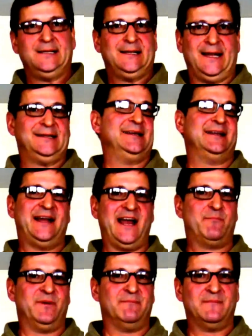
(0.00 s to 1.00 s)
It didn't
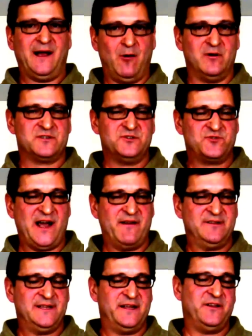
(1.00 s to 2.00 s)
happen. I wasn't
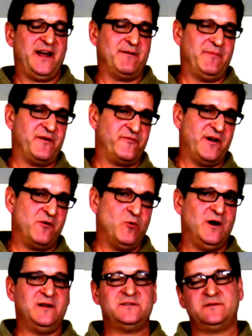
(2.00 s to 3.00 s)
driving that night. My friend
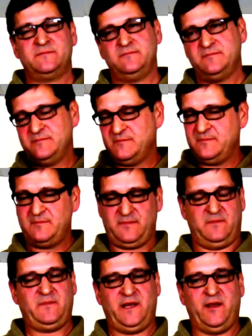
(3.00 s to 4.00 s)
was.
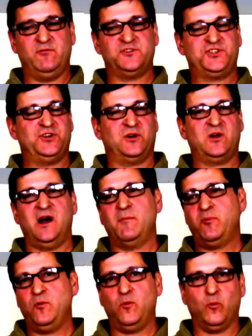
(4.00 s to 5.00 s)
He was shook
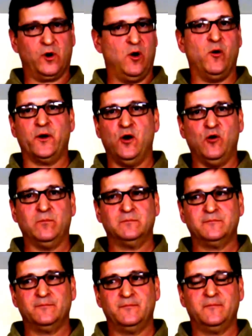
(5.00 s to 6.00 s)
up. We're going home.
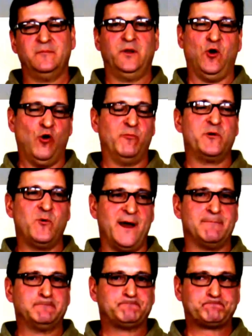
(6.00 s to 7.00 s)
And home we went.